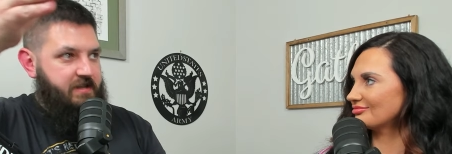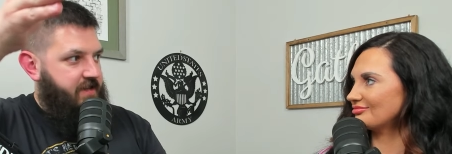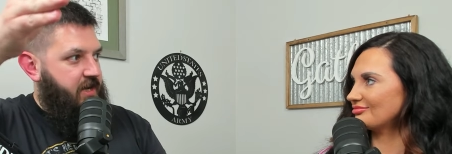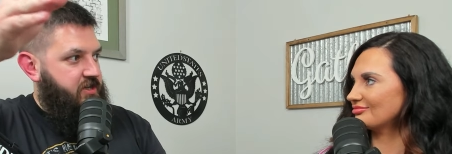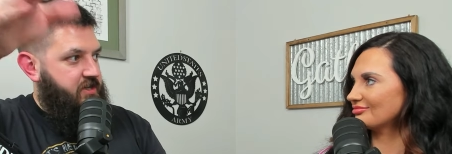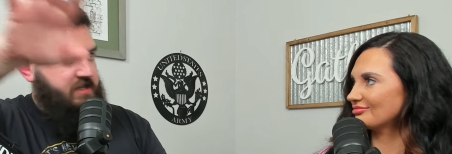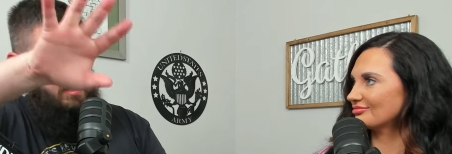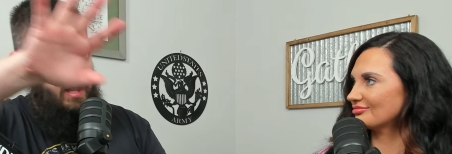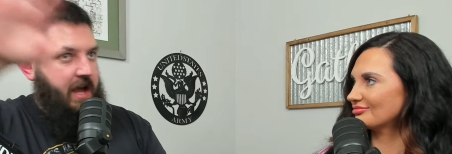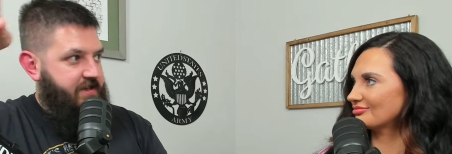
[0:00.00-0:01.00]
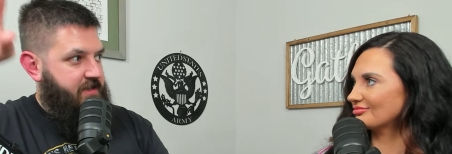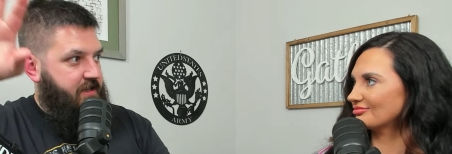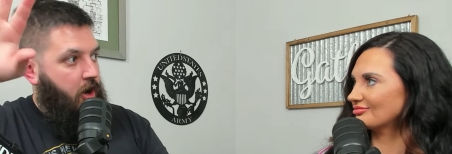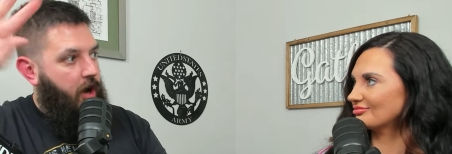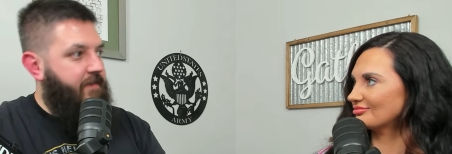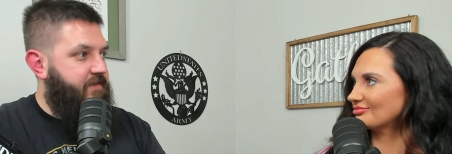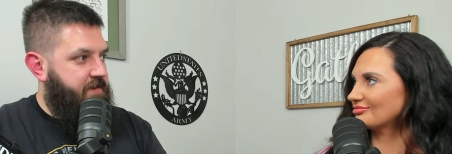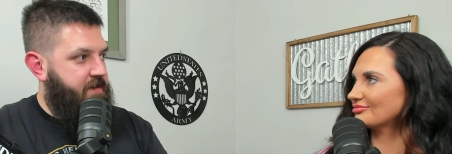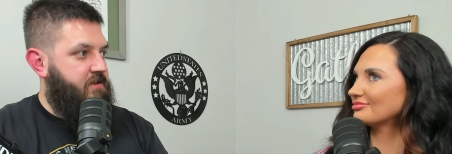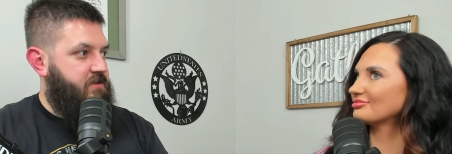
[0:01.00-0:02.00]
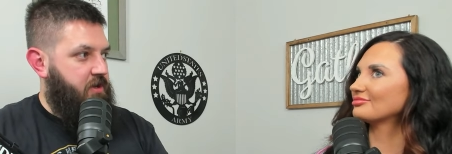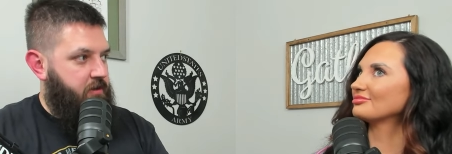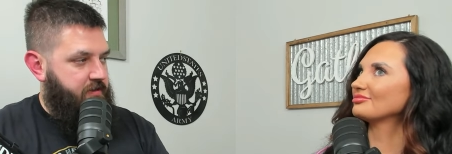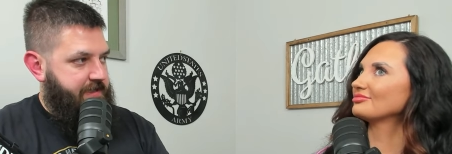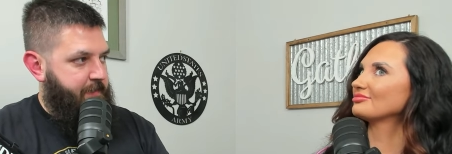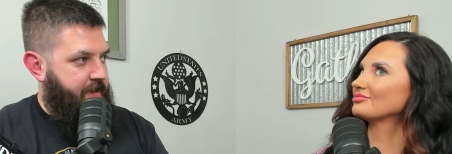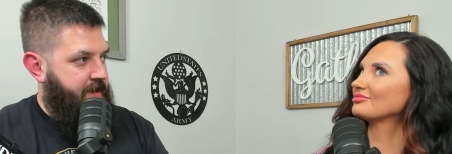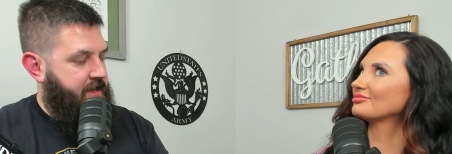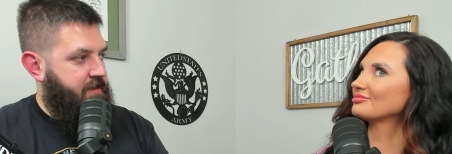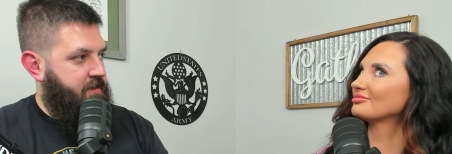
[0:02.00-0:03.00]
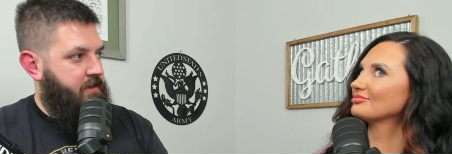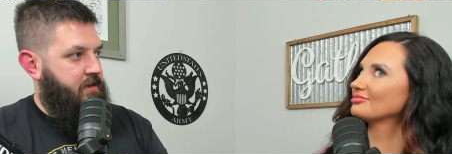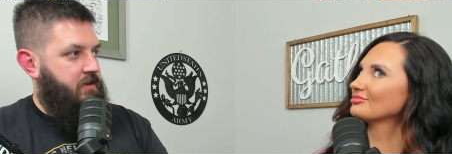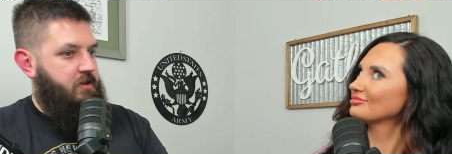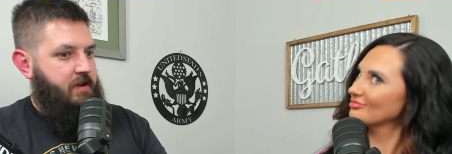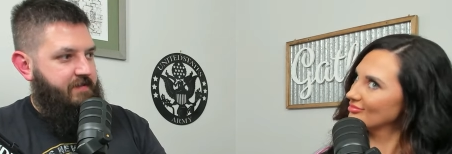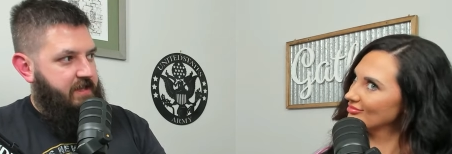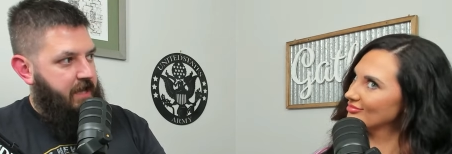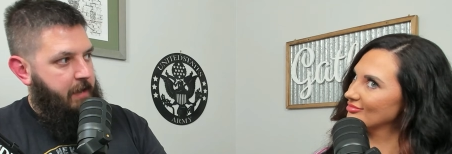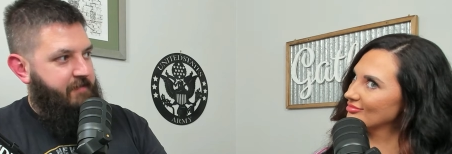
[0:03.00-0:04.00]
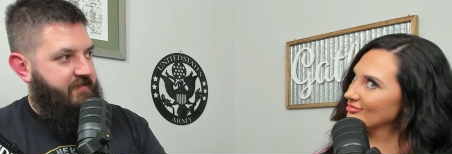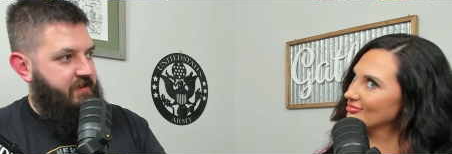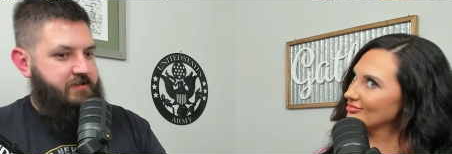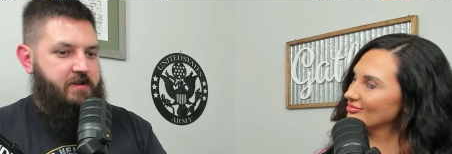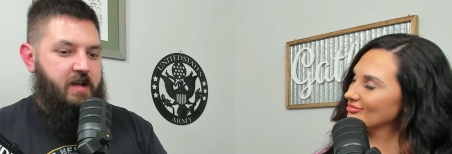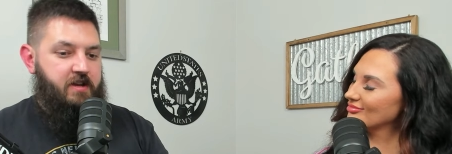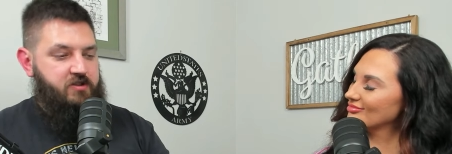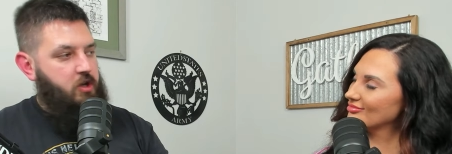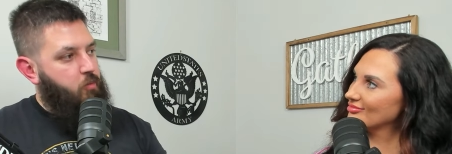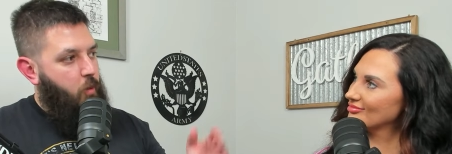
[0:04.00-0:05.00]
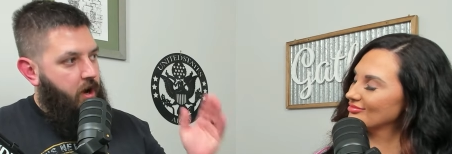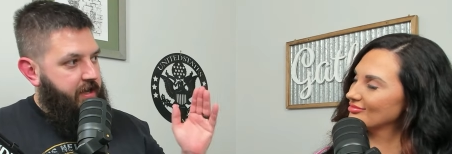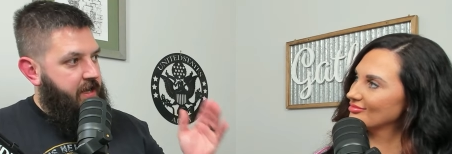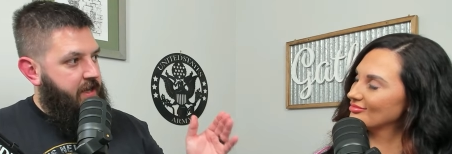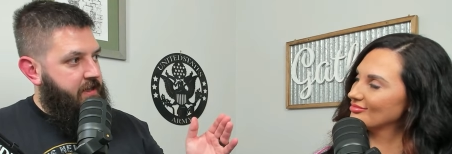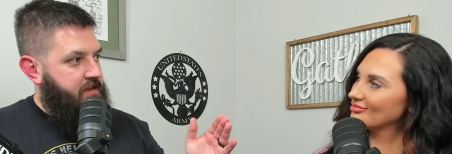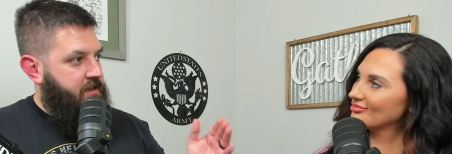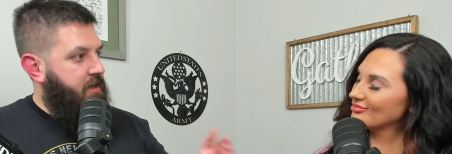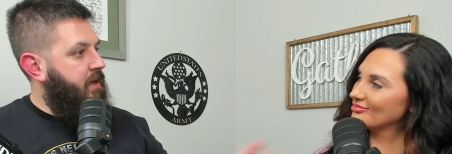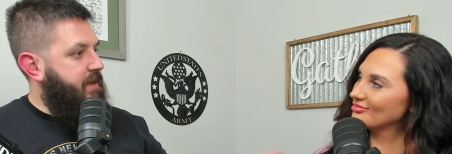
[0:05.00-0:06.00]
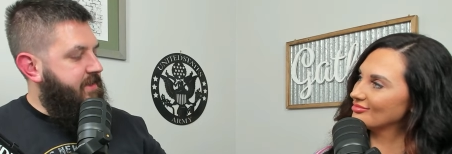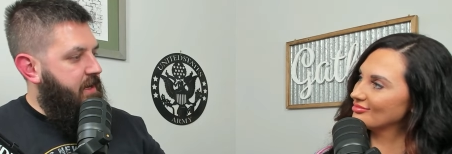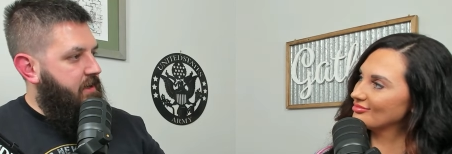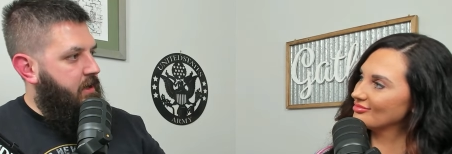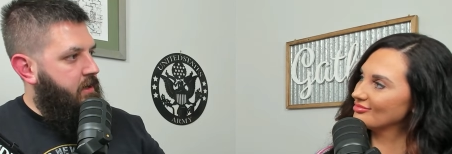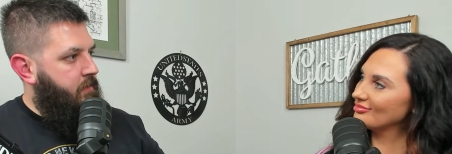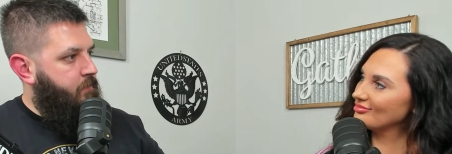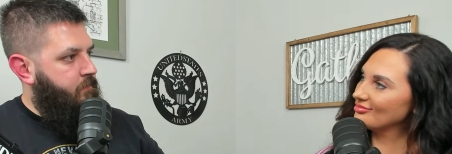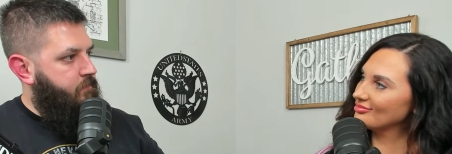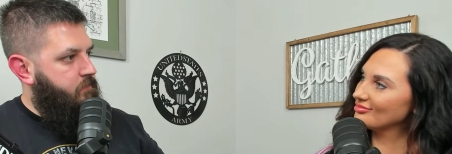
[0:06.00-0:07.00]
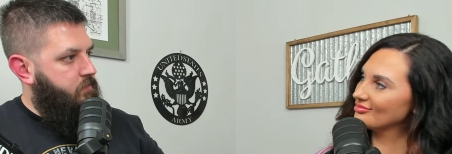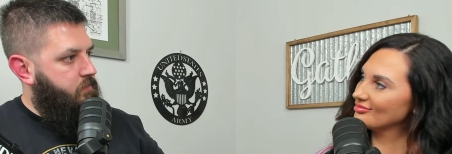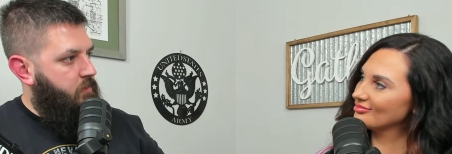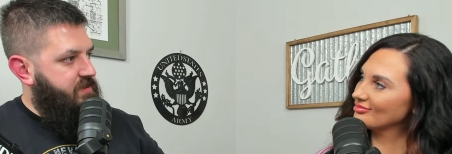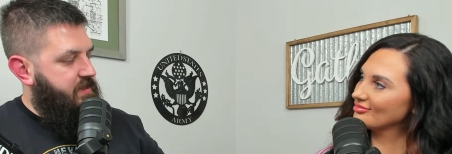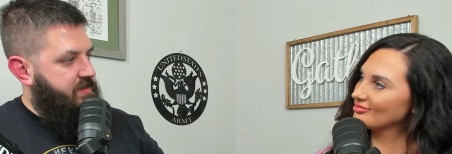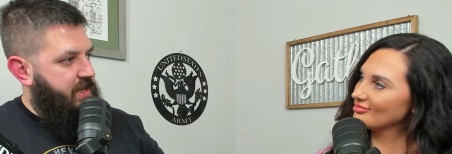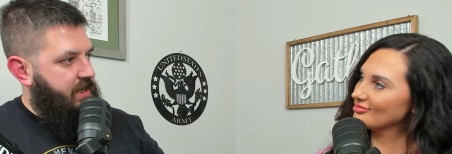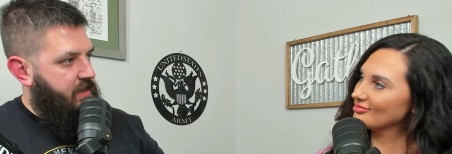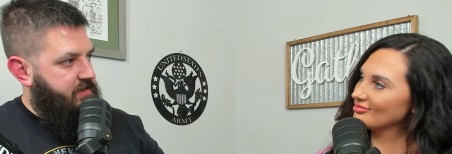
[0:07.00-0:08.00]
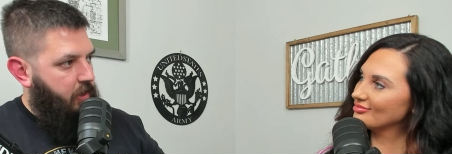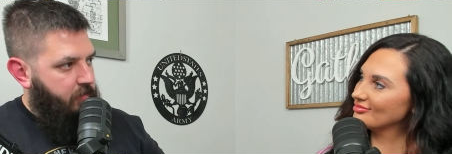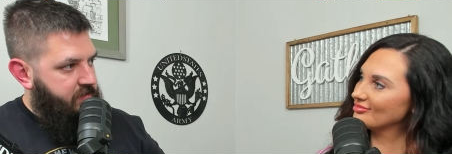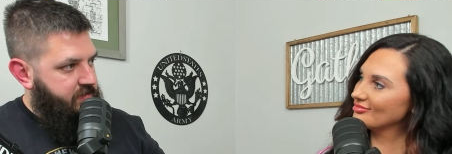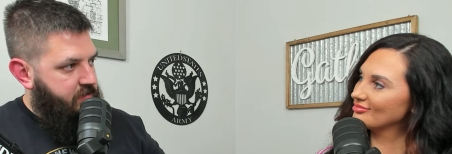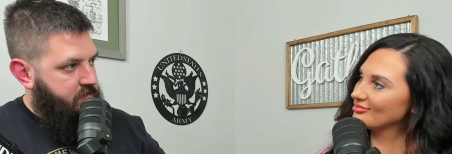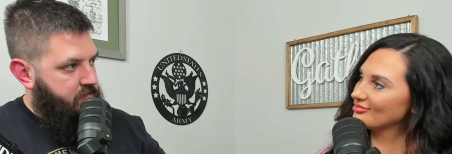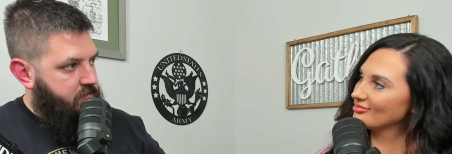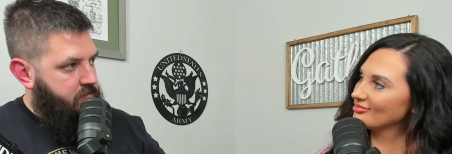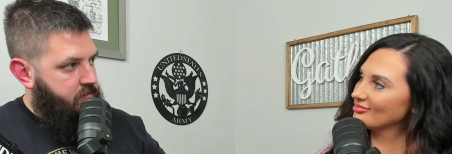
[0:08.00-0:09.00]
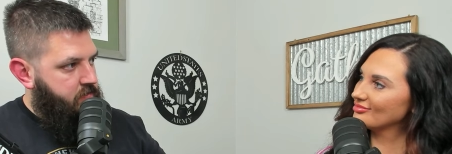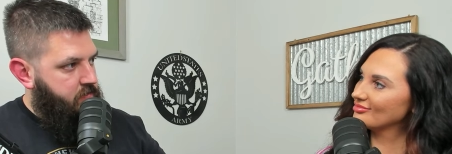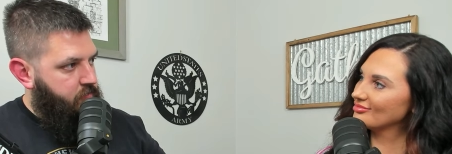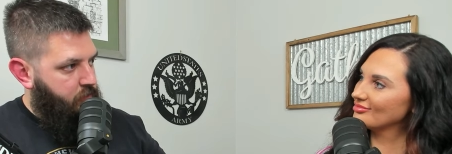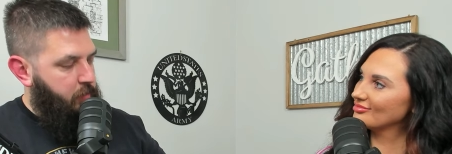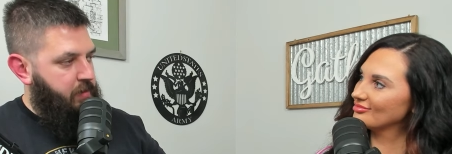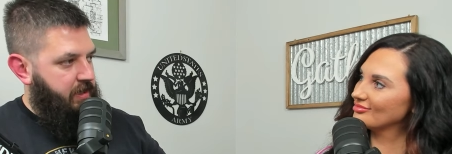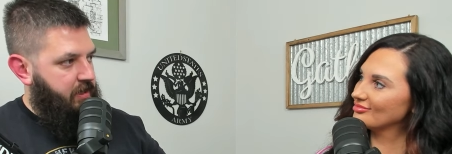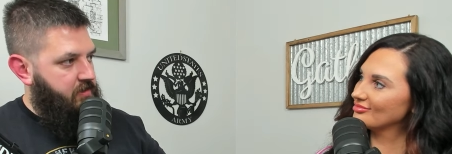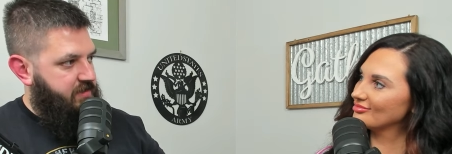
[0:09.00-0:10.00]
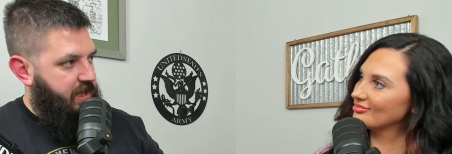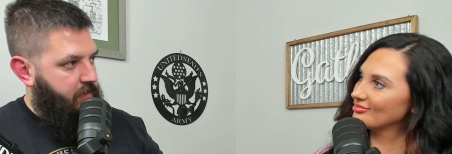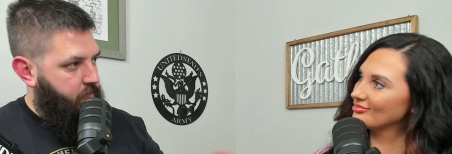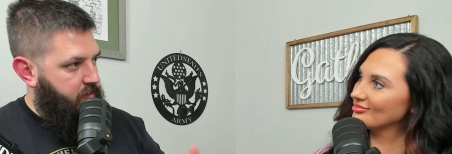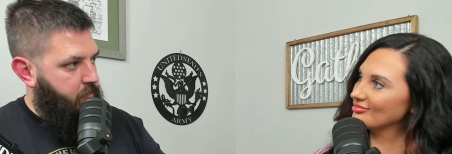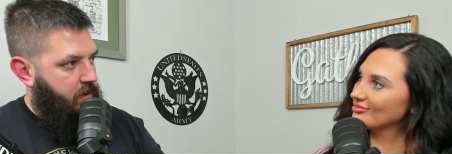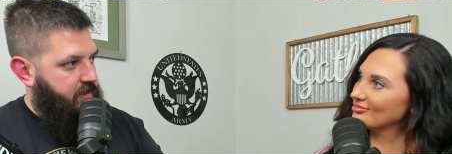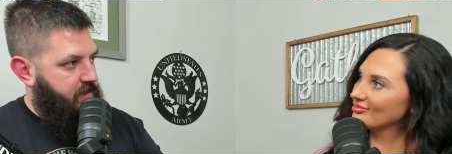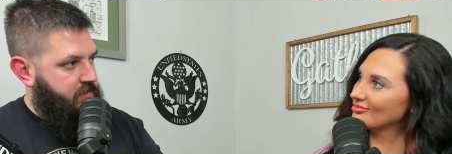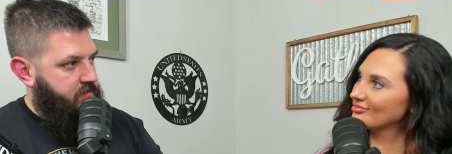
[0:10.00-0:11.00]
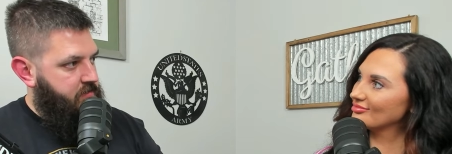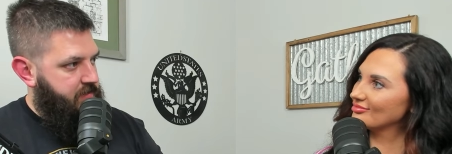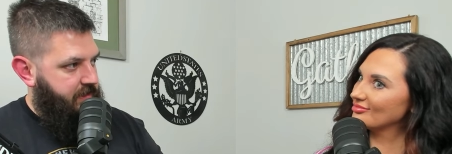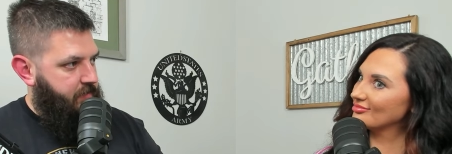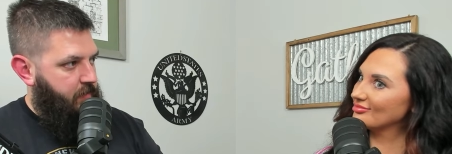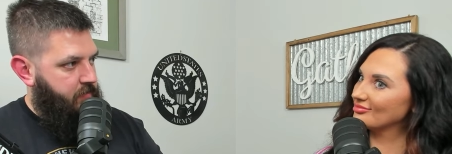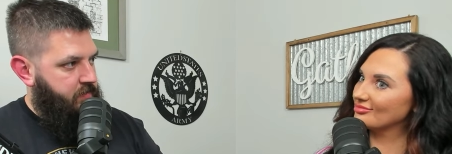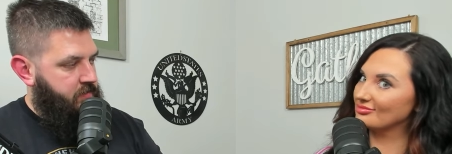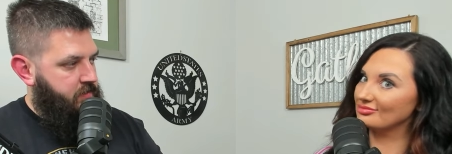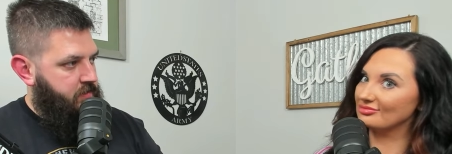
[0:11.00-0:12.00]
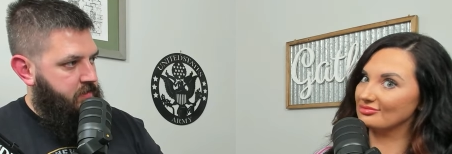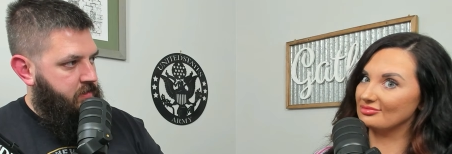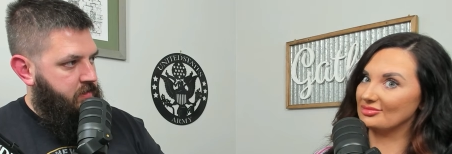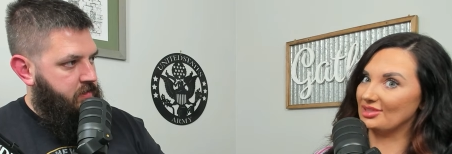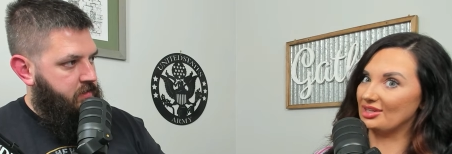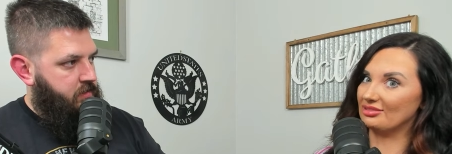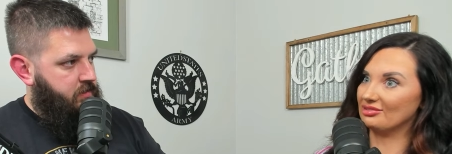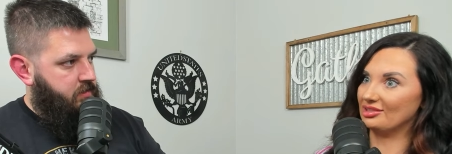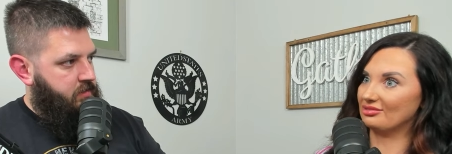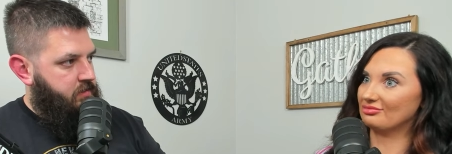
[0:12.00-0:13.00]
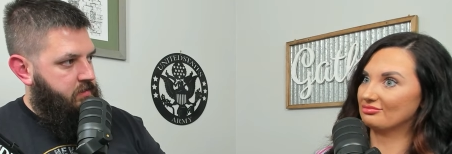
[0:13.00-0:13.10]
Speaker 1: section is glassed off, so you don't smell that, and then you have like the HEPA filters. So you walk in, it's like um, what's the steakhouse Logan's, where you pick your steak when you walk in. Is that the right one? I don't know.